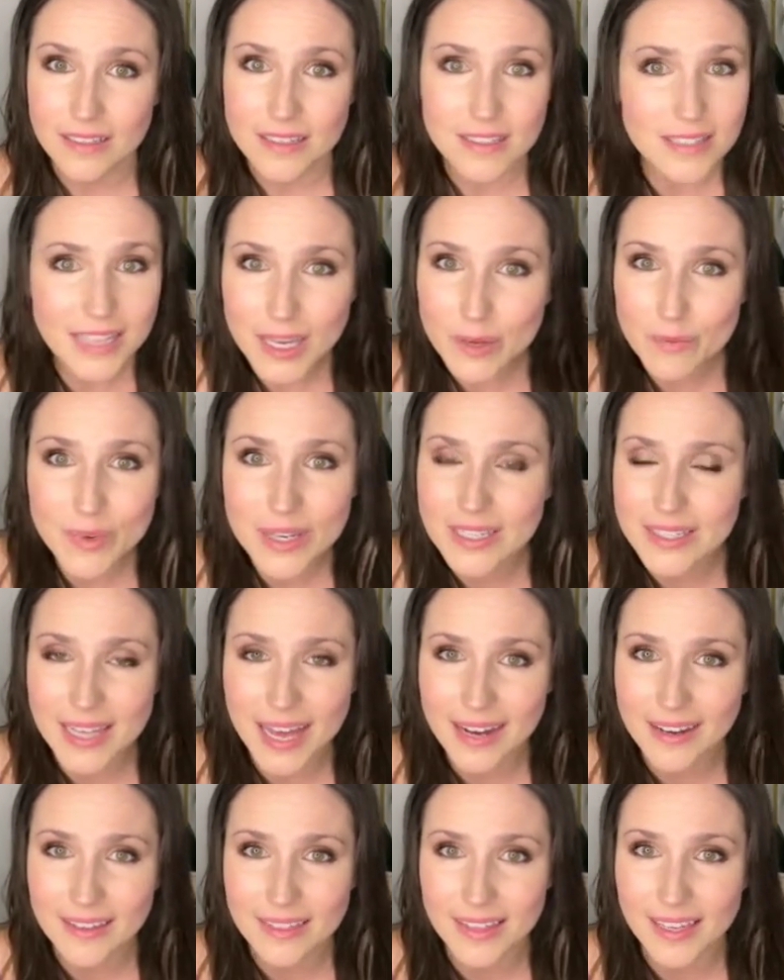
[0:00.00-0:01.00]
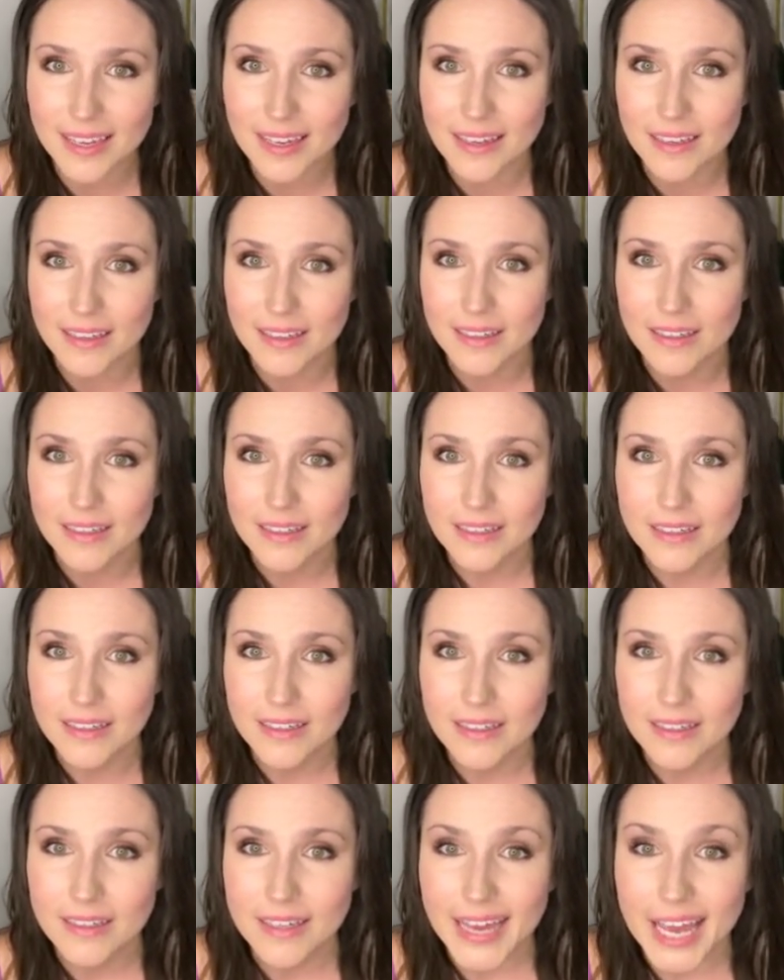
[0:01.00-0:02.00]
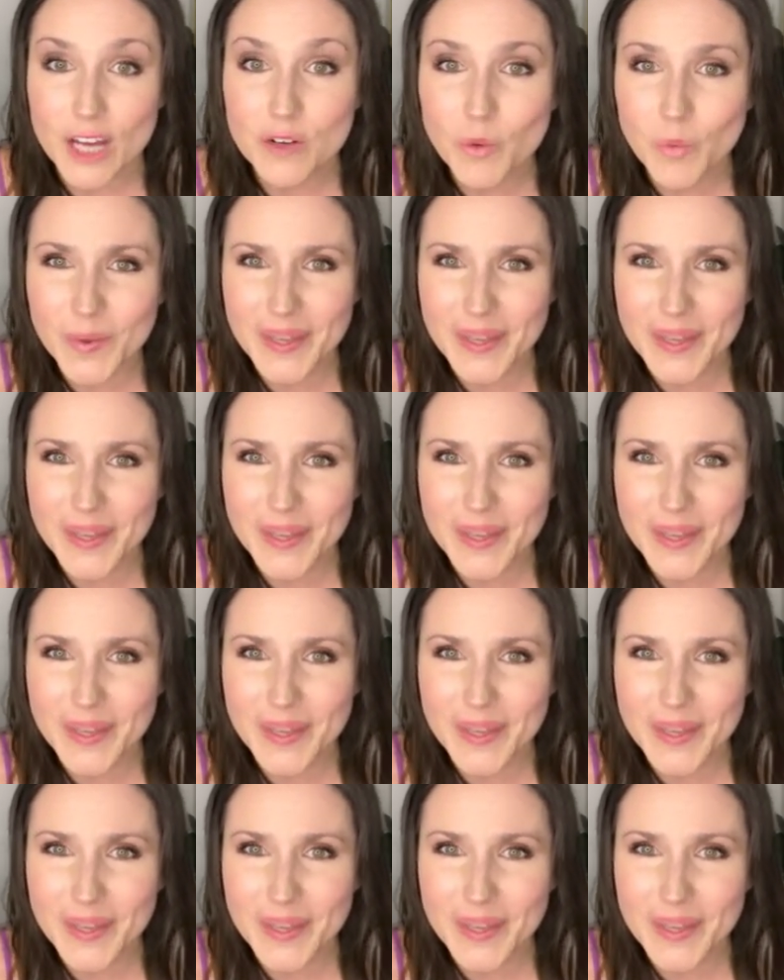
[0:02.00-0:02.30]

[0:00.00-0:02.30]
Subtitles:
Same exact thing. And